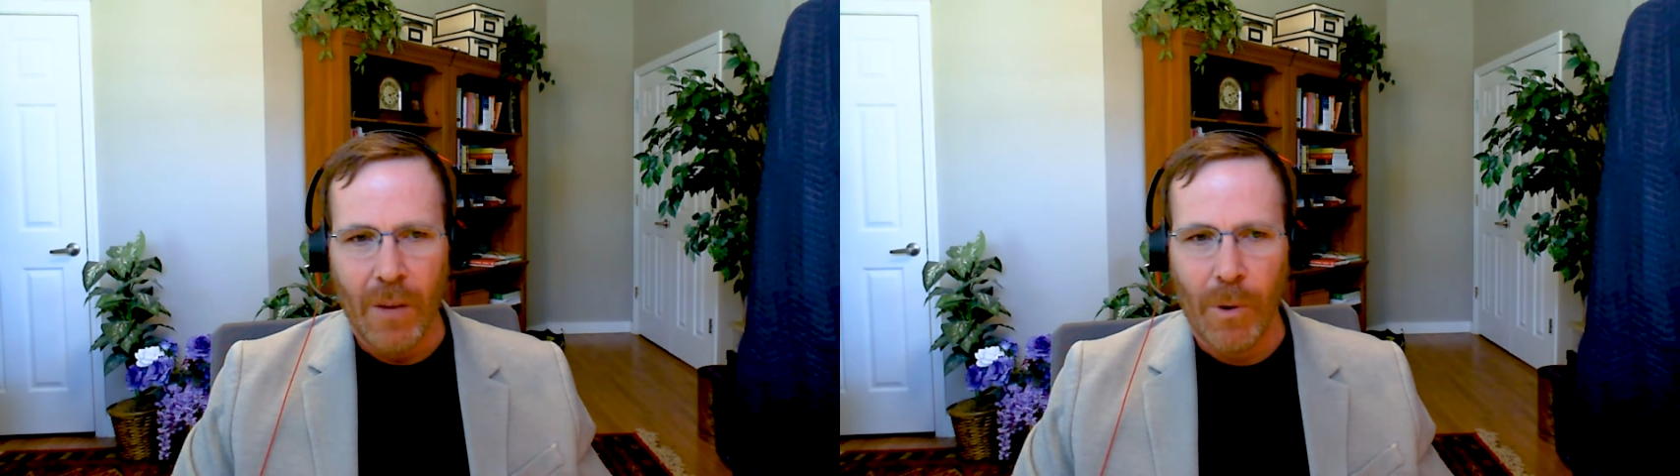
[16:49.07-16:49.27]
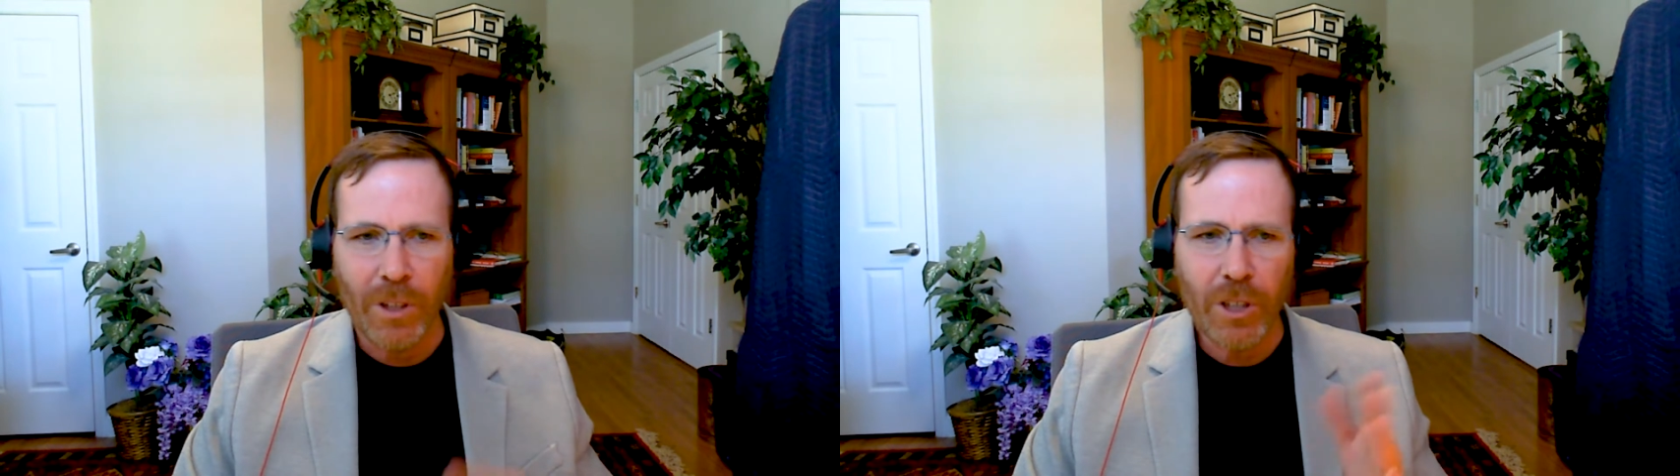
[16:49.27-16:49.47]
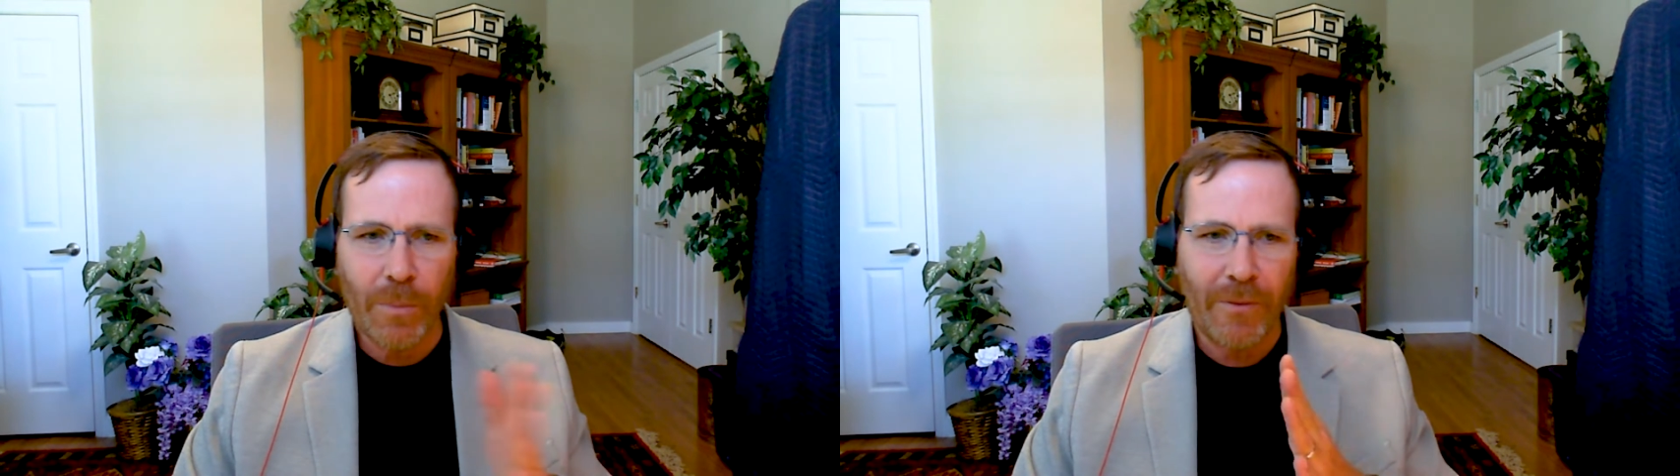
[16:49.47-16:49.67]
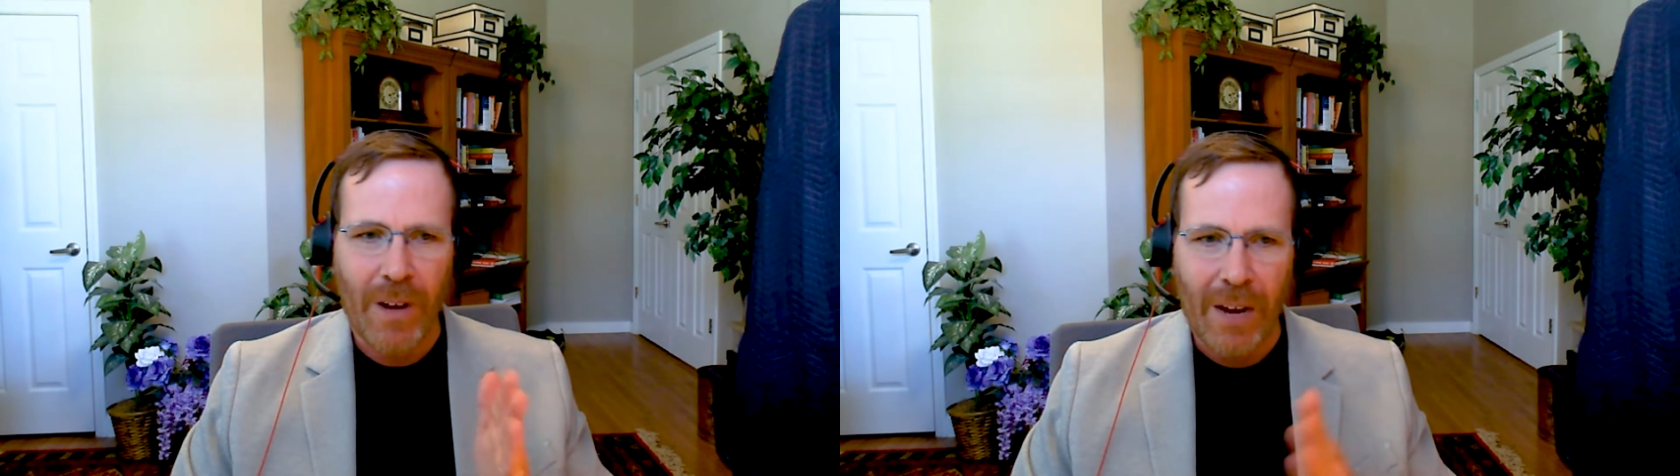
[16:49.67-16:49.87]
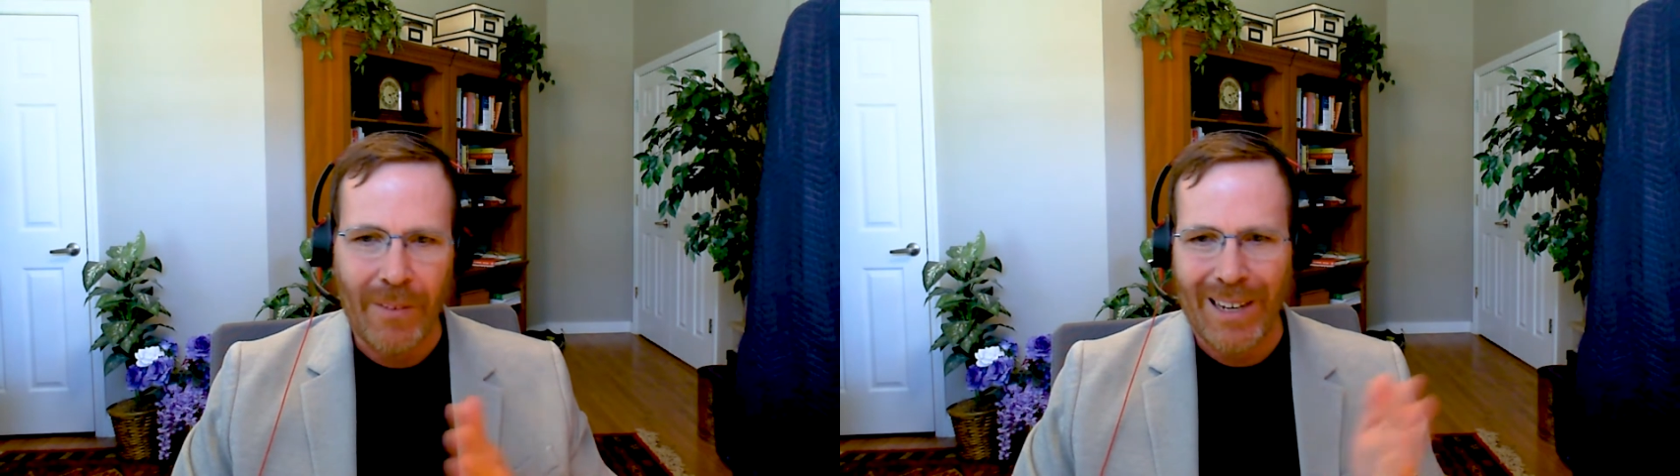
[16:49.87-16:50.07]
But once they're about
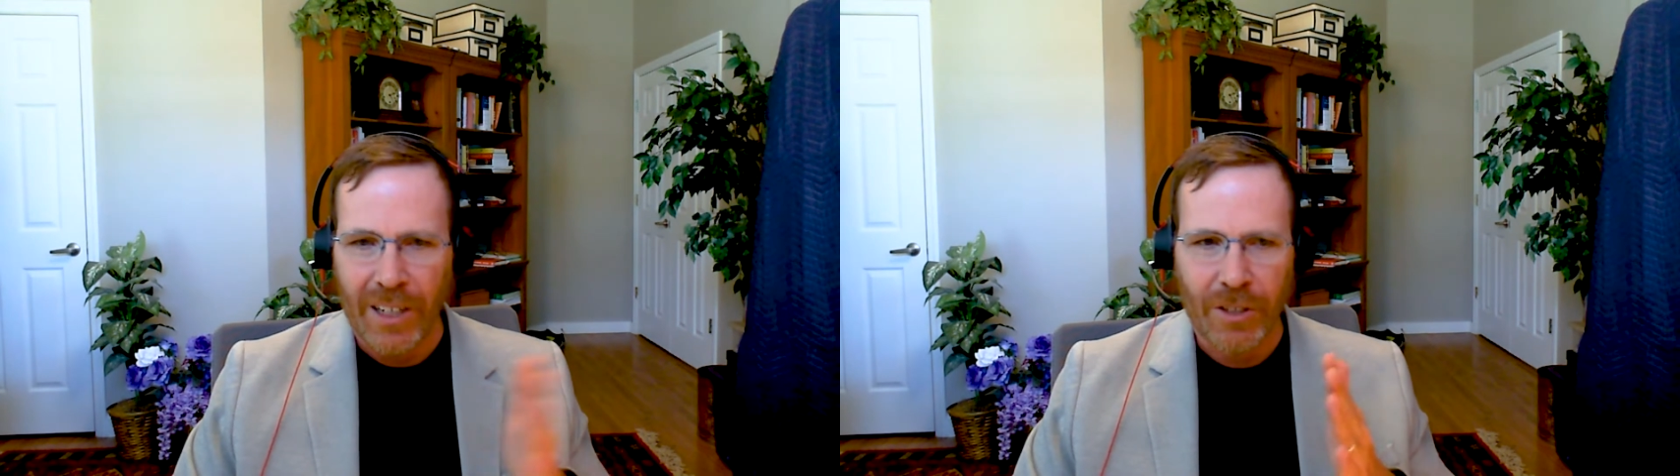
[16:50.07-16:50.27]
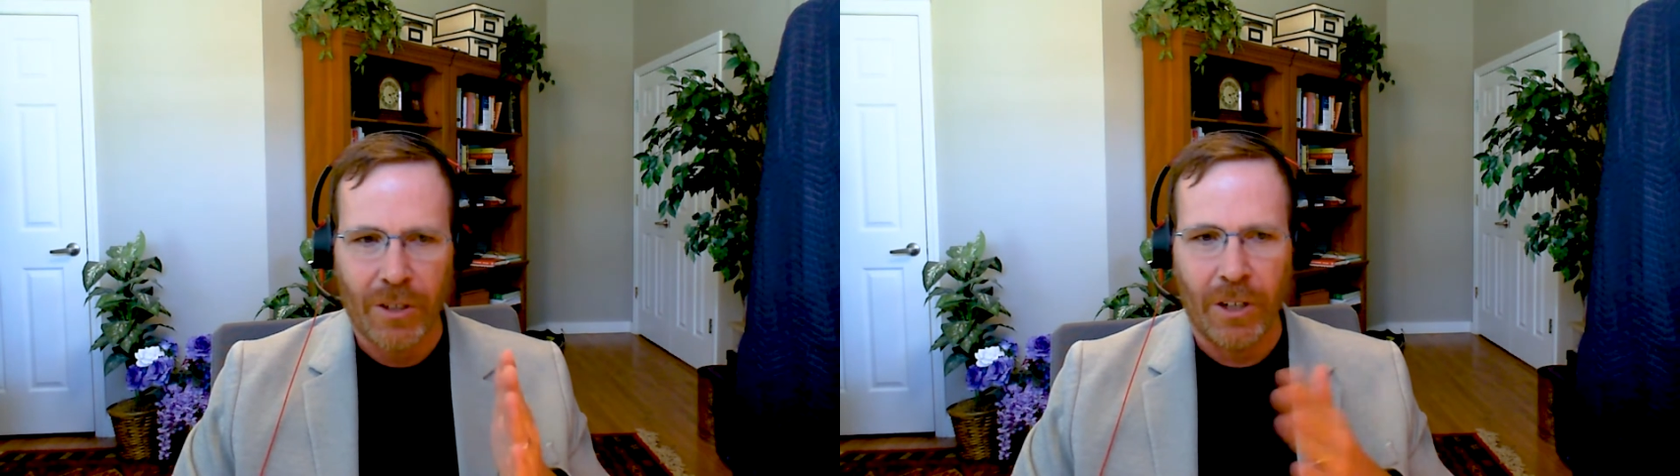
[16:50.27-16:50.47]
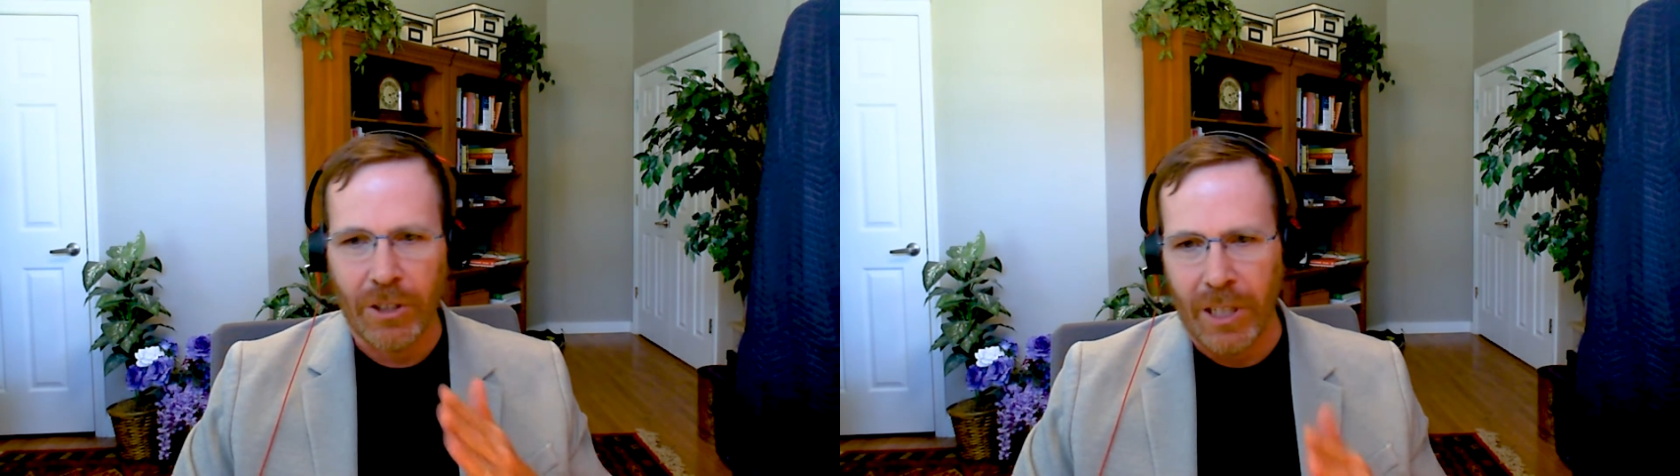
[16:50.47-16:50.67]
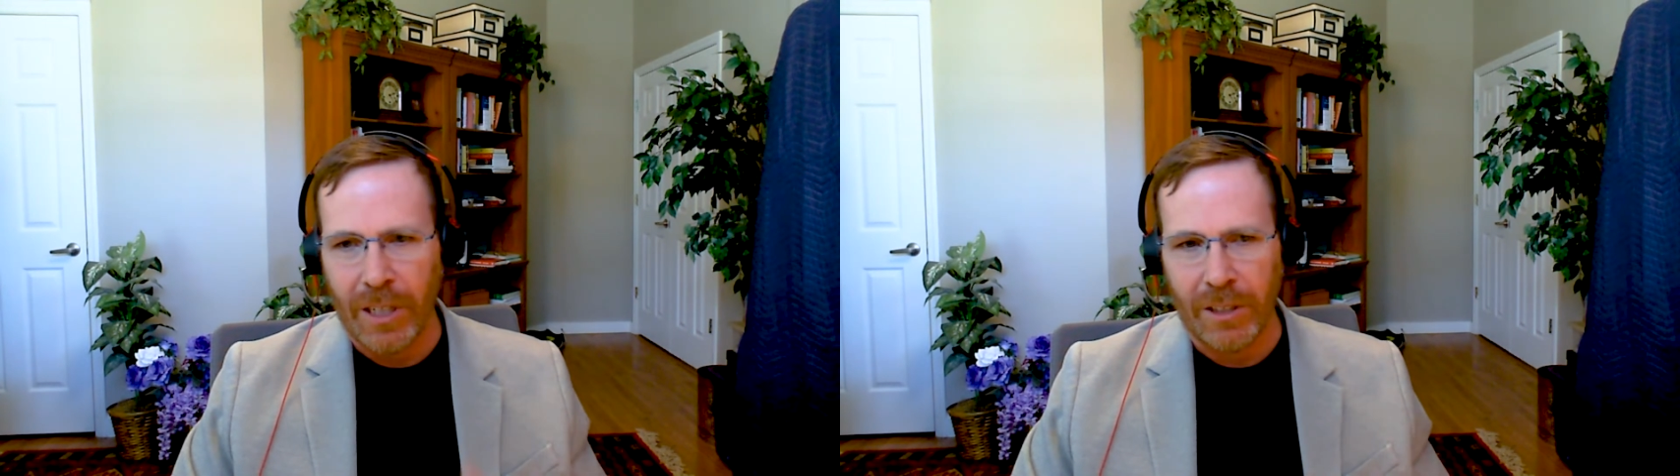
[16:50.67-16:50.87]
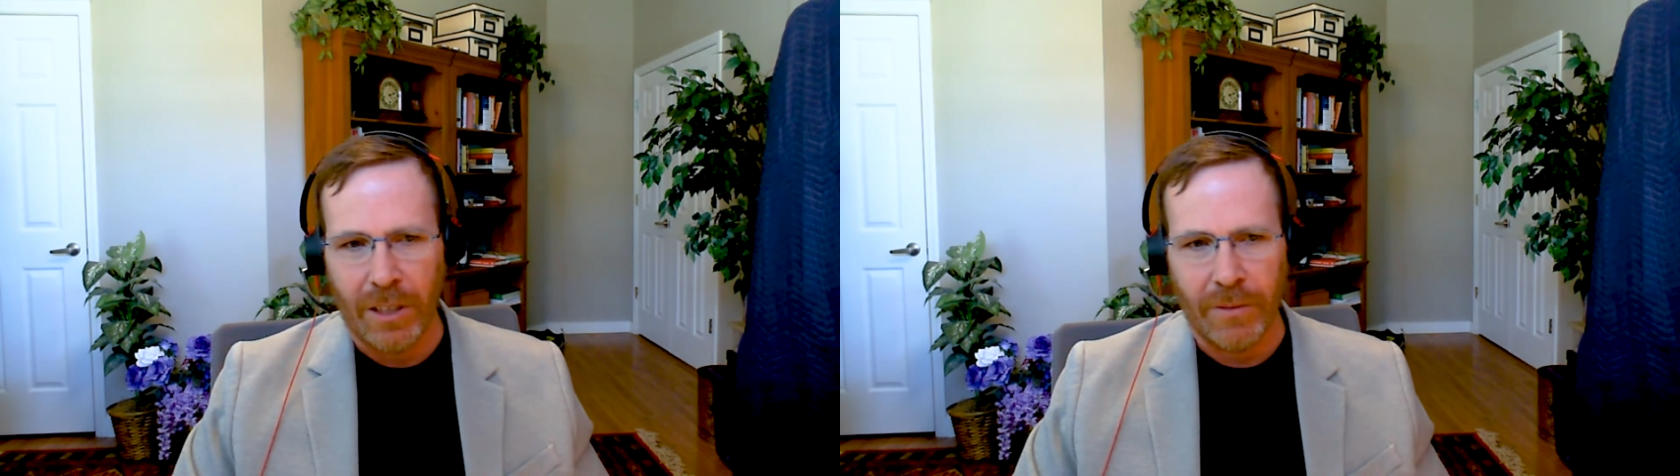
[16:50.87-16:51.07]
5, they kind of start
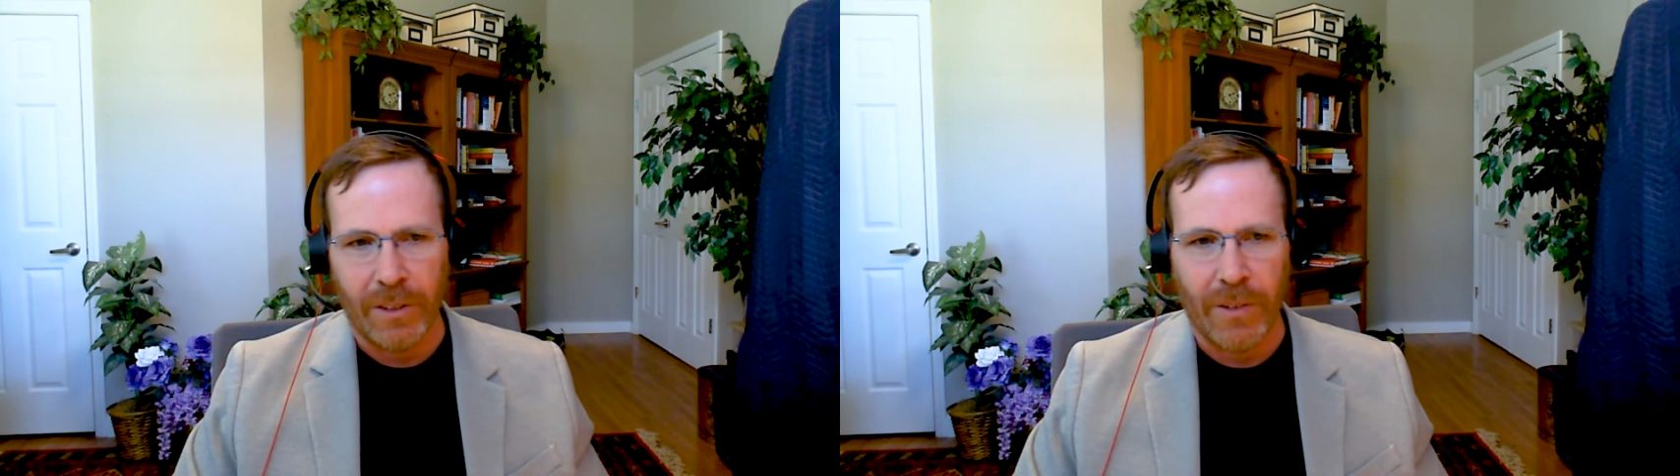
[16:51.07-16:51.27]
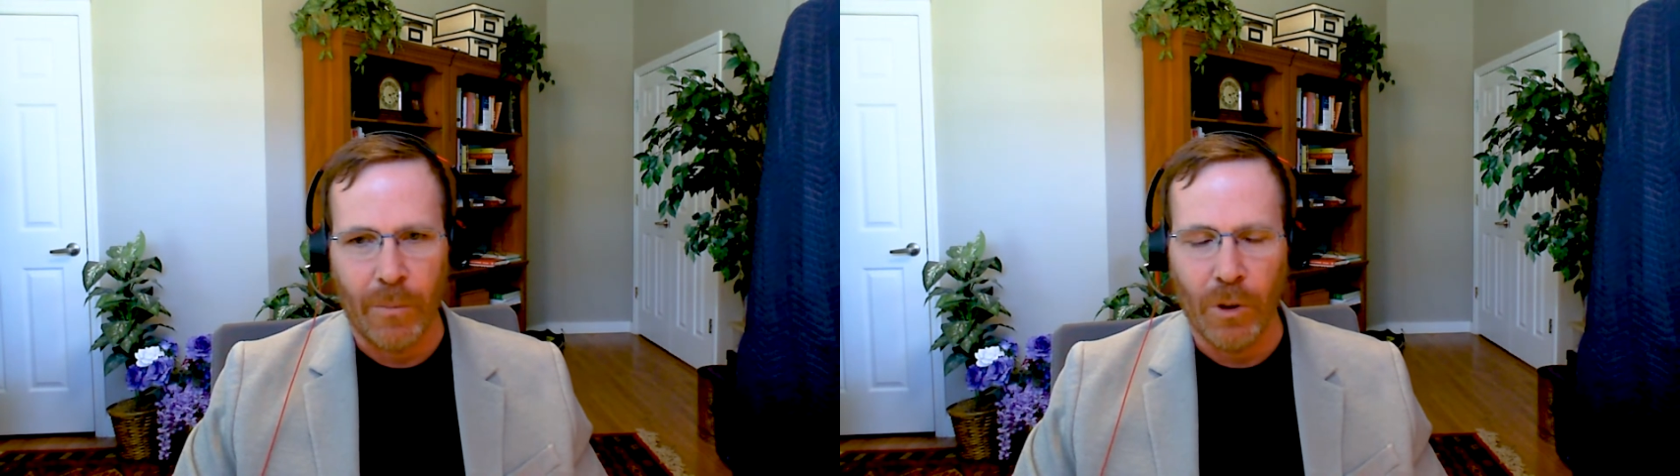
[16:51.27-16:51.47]
understanding stuff. It's fine.